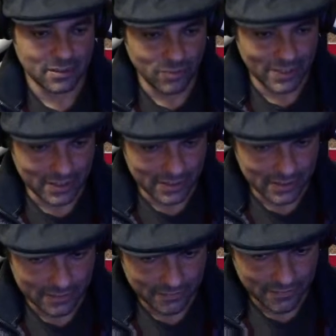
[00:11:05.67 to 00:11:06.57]

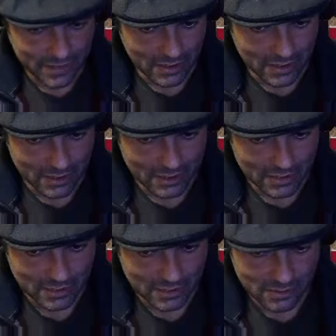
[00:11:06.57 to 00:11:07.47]
quickly
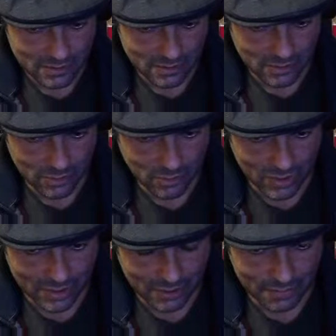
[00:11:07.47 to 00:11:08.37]
loop
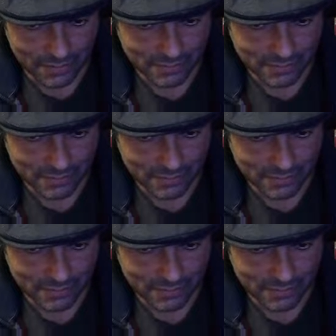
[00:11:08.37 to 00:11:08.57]
one up.